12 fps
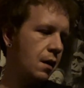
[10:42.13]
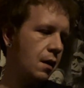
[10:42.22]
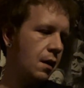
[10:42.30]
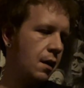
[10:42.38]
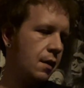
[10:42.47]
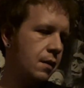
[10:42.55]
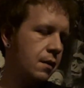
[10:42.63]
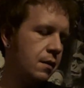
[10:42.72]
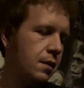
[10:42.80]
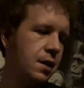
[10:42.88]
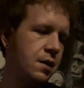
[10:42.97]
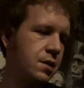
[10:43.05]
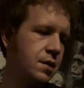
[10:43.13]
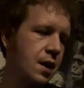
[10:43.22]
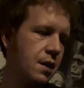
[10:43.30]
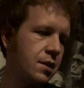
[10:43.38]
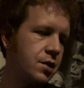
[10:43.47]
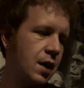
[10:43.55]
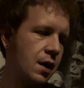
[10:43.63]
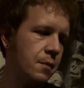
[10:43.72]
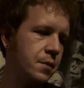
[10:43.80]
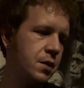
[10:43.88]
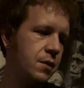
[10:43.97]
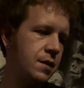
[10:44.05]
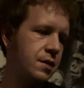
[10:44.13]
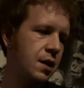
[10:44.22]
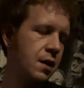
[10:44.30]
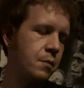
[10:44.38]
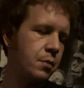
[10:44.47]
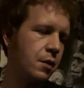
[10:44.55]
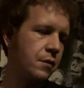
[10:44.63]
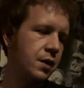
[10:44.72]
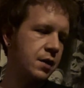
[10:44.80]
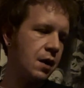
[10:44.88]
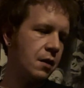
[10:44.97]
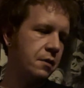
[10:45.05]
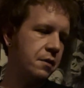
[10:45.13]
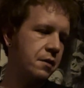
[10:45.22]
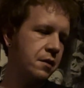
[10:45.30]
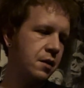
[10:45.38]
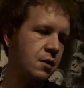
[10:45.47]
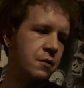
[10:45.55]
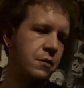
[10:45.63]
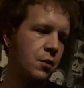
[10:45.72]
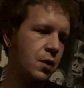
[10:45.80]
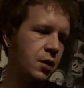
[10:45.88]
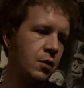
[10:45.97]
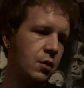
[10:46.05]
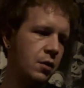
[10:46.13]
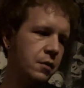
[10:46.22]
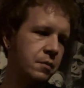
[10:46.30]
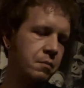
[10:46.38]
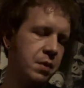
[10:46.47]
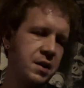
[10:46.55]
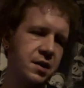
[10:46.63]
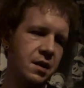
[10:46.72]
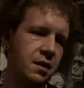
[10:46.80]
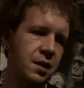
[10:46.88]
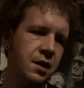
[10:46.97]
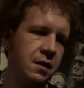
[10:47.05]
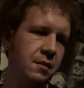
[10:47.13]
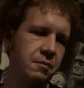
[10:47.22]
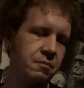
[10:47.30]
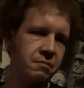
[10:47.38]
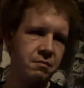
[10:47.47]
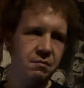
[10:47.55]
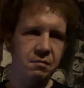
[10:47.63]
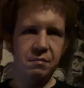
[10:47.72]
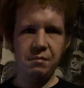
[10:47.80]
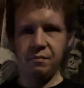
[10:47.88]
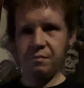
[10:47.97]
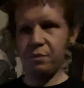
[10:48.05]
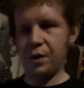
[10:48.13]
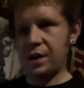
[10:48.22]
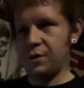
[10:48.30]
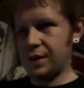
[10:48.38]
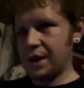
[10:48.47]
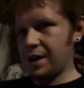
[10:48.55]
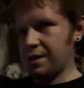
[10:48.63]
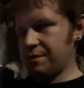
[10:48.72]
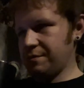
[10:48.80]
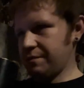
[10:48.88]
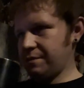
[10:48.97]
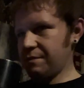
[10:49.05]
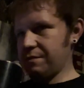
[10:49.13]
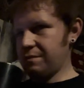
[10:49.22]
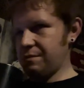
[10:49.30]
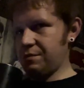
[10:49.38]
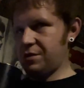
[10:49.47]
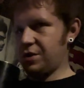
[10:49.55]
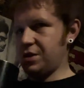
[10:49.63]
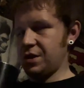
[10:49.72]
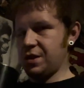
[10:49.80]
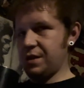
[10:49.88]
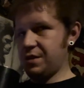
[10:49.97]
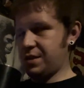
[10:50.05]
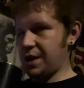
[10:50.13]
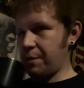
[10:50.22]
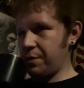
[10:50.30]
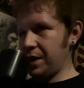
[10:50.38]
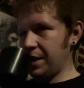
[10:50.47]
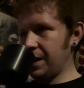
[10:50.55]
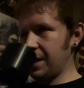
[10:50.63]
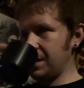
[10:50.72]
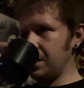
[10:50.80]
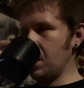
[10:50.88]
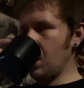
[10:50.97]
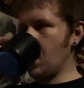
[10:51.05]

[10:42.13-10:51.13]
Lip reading: And he had just gotten a checkup too. They said he had perfect health, 4-year-old, basically a brand new cat. Just stopped being a kitten.